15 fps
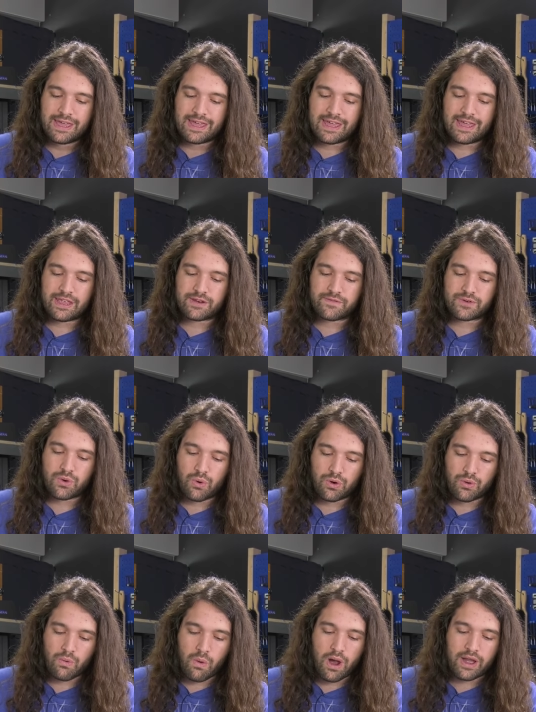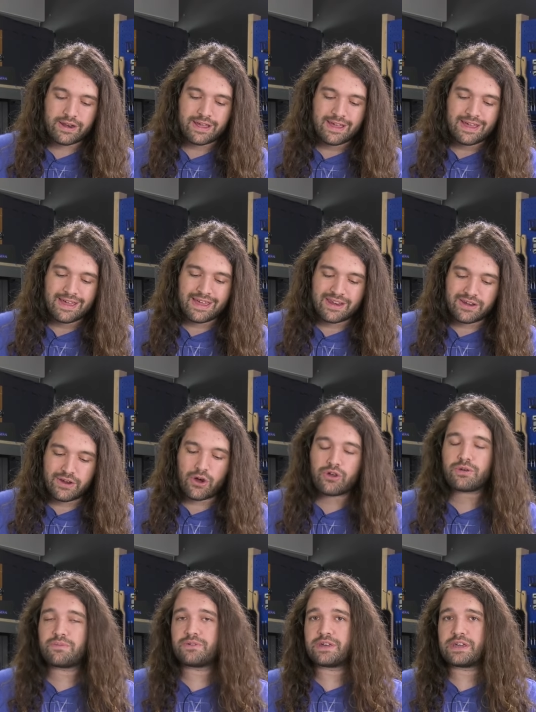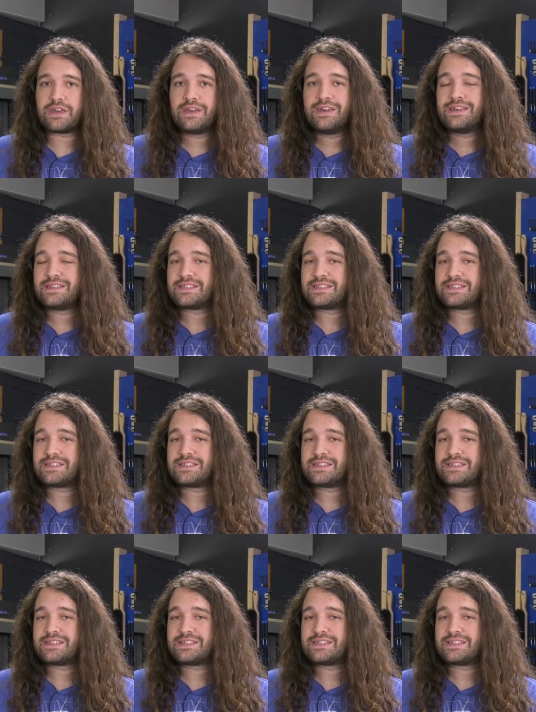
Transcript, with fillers: in quarter one. And notably,